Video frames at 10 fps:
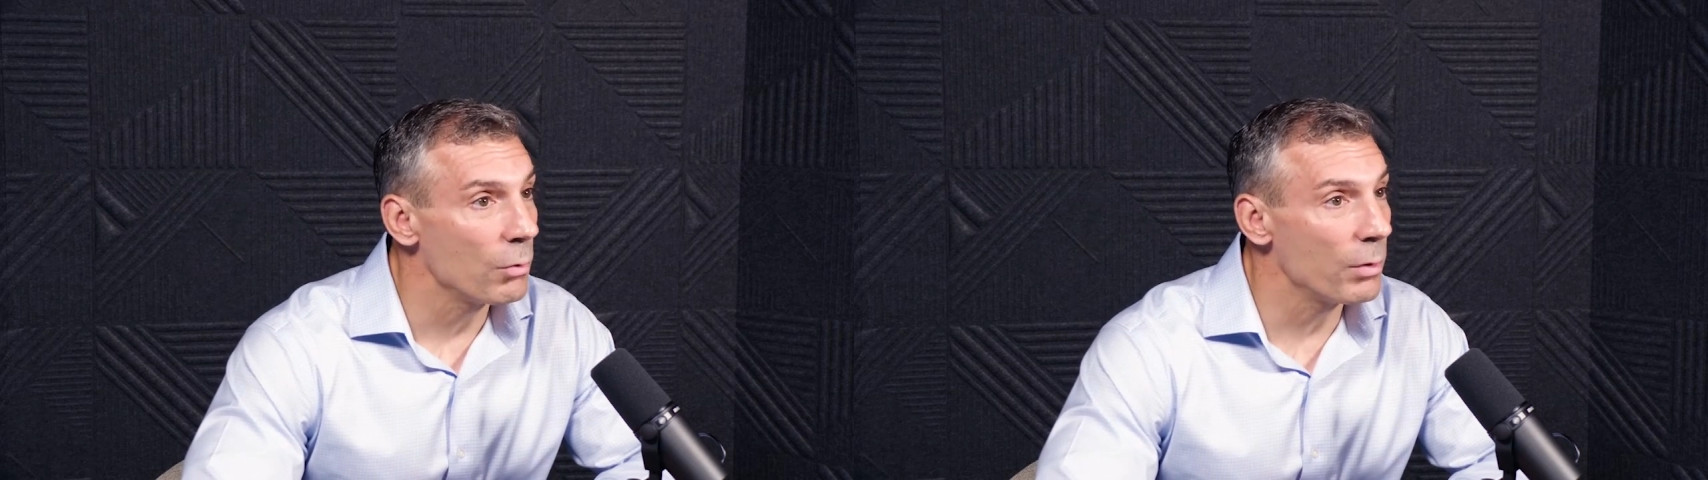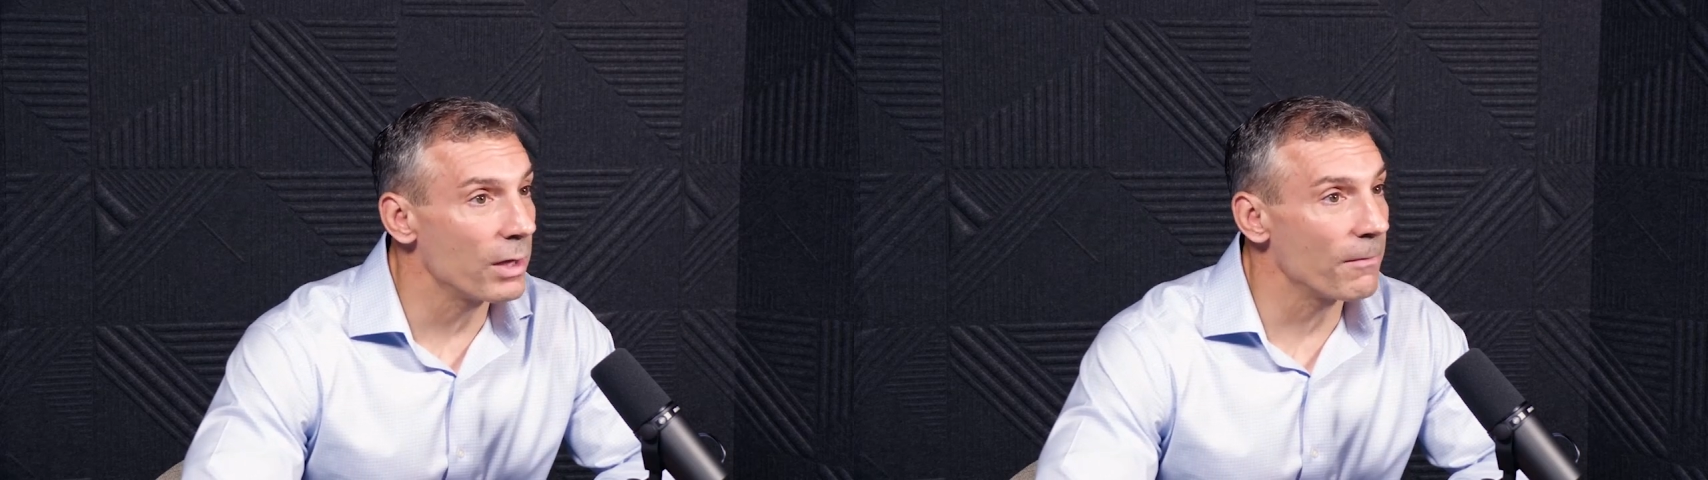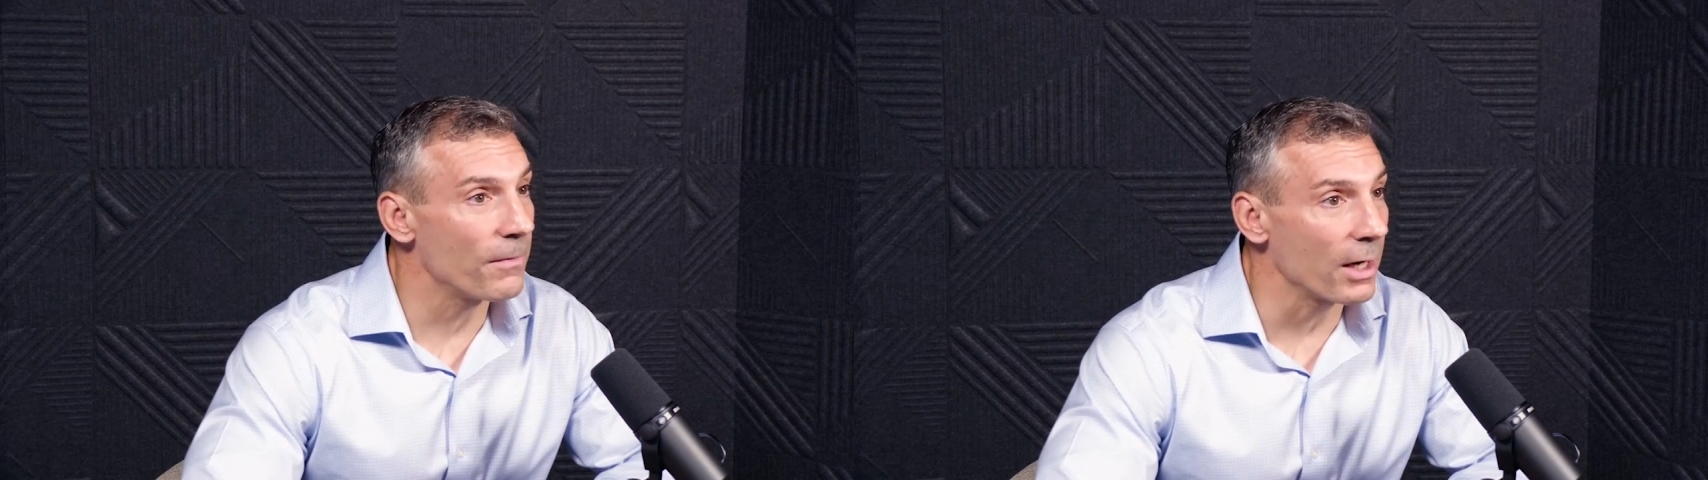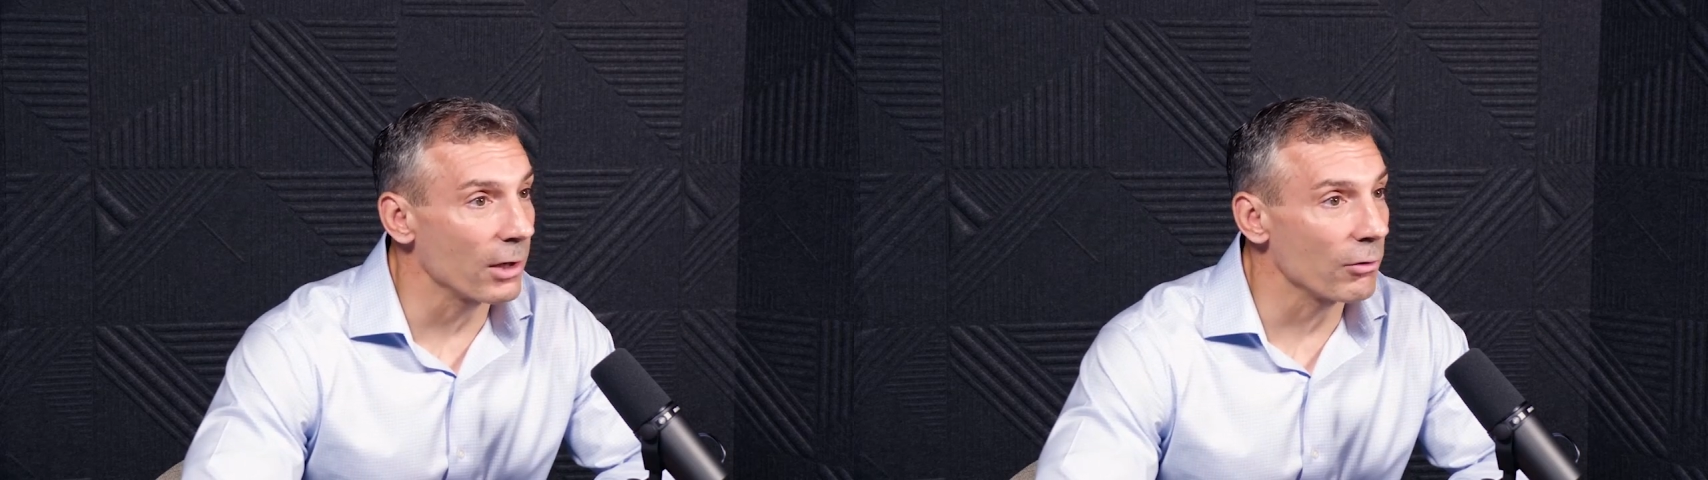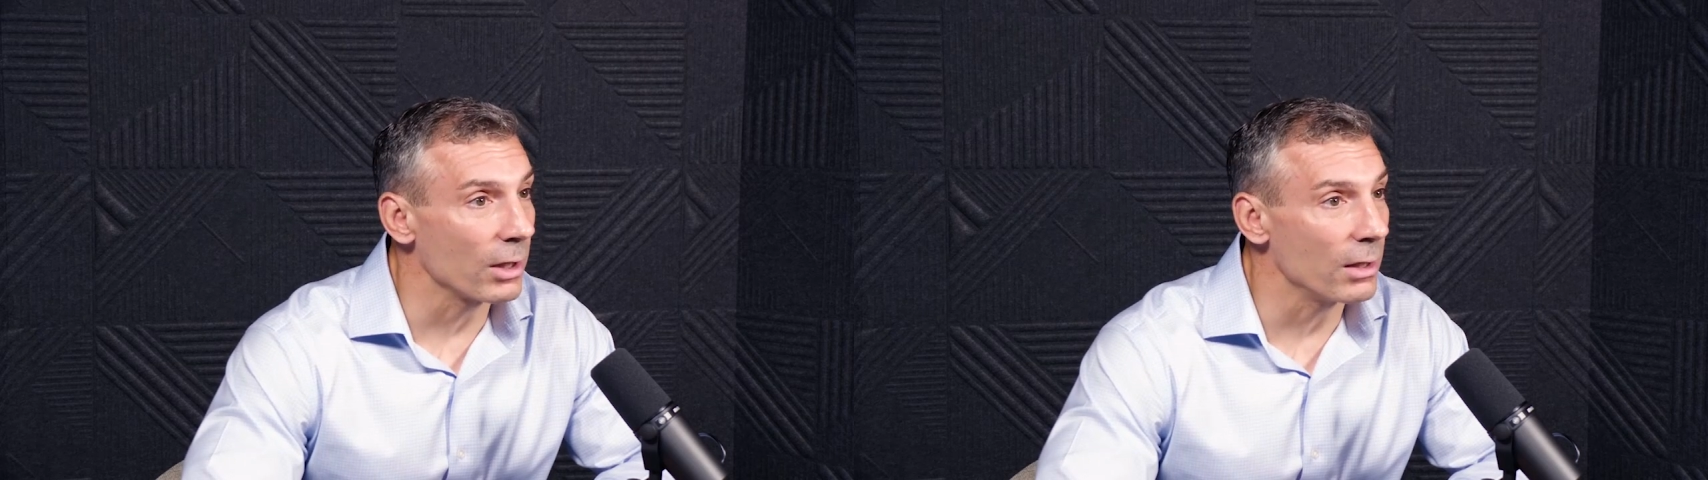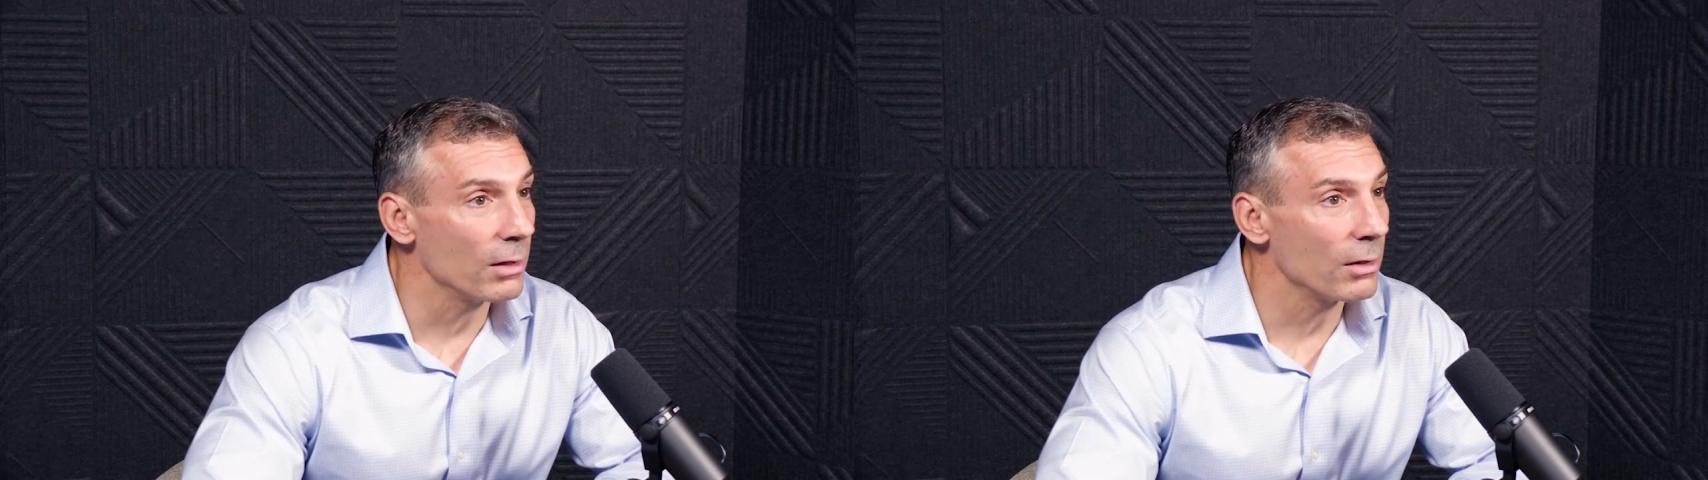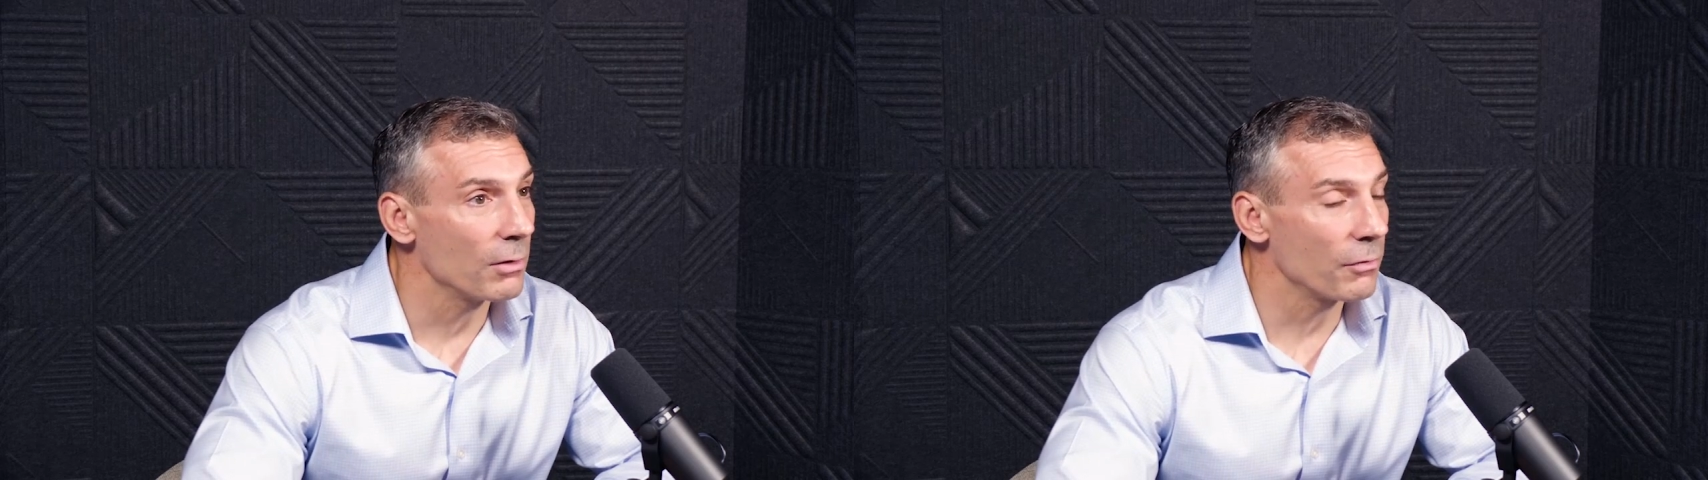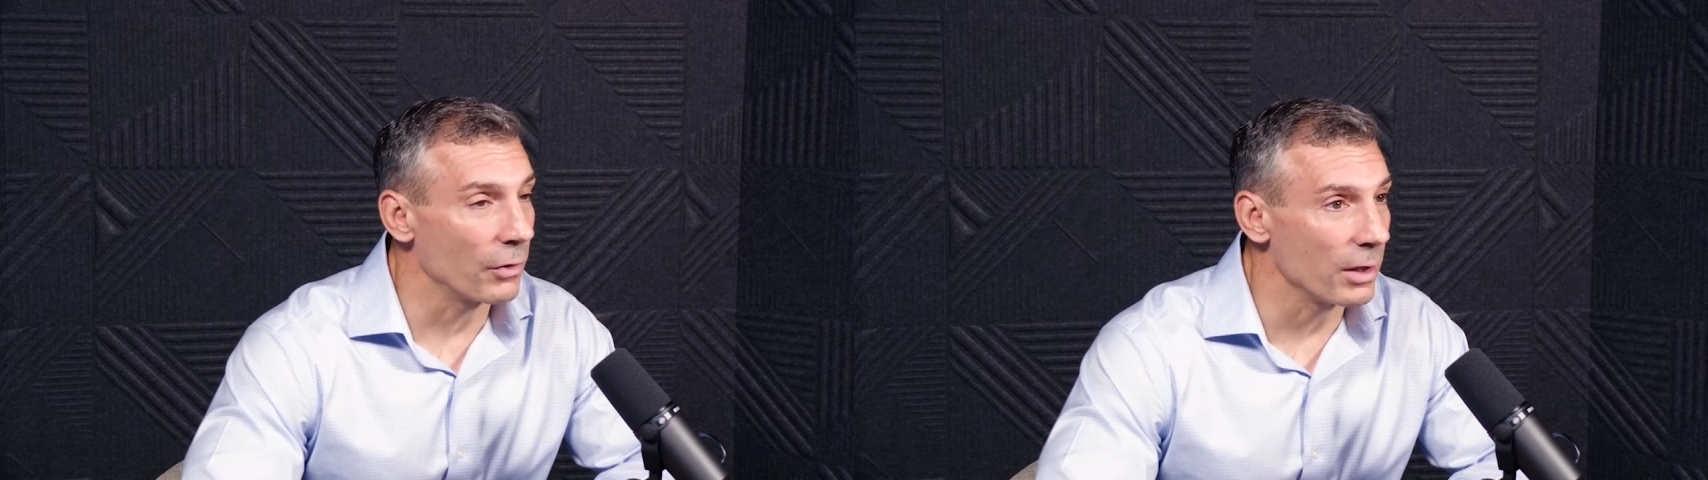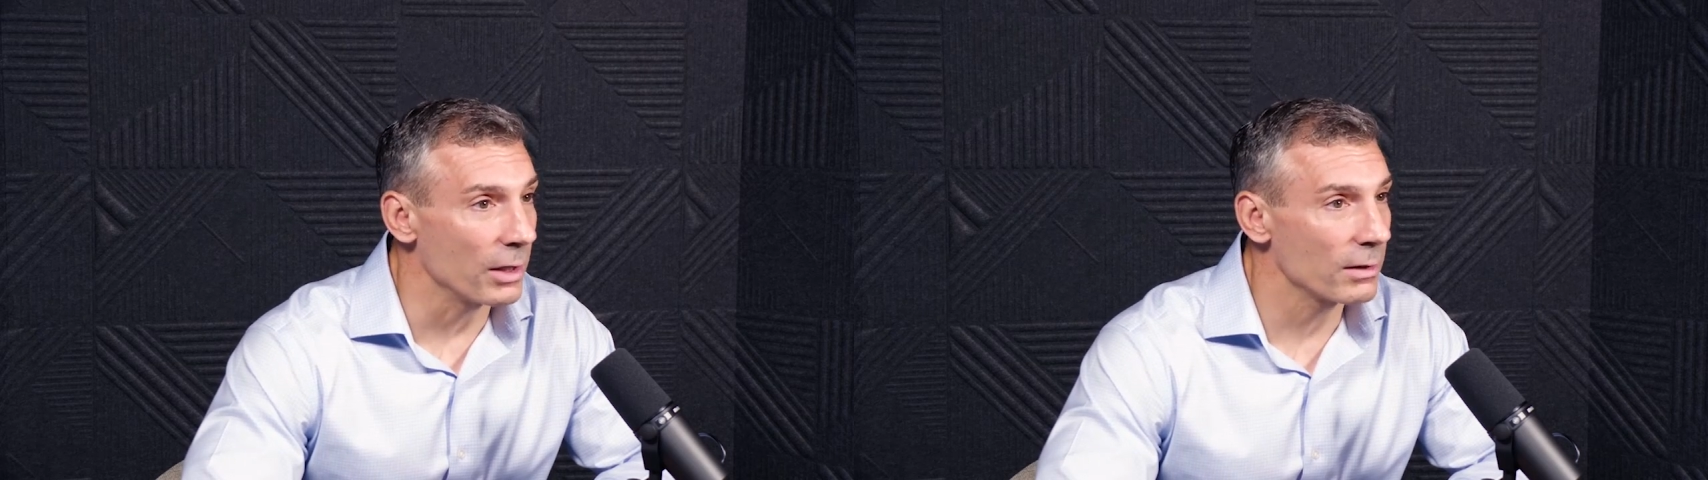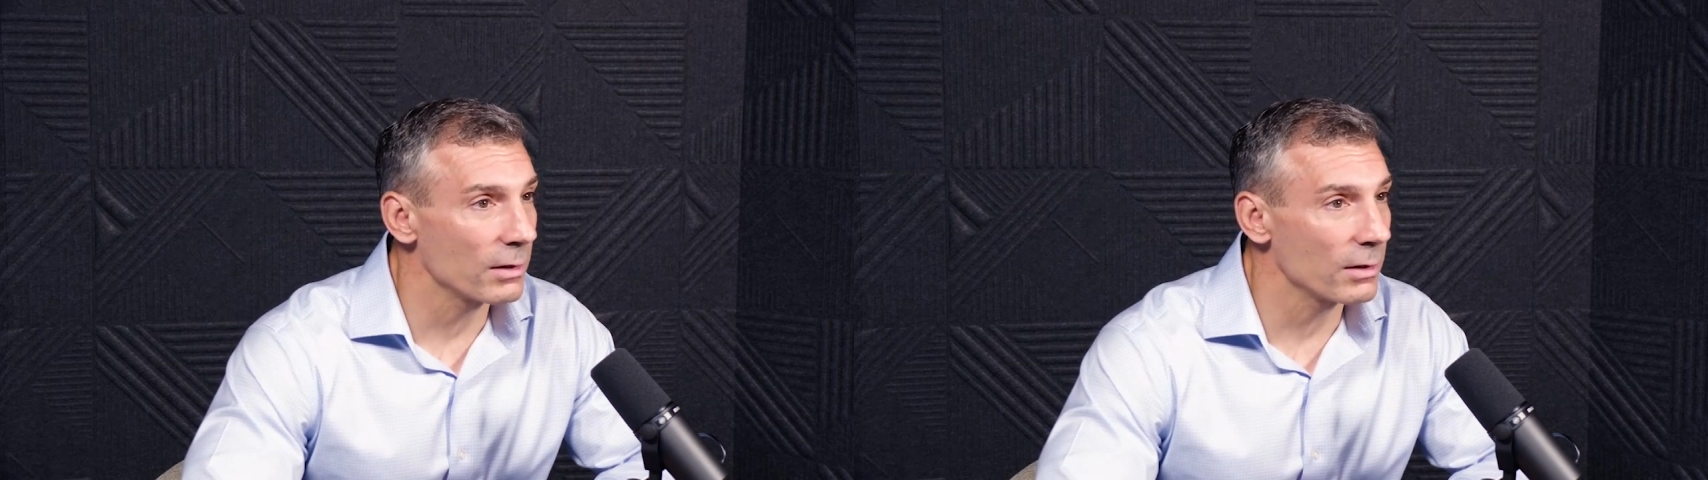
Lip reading: with the fiery furnace.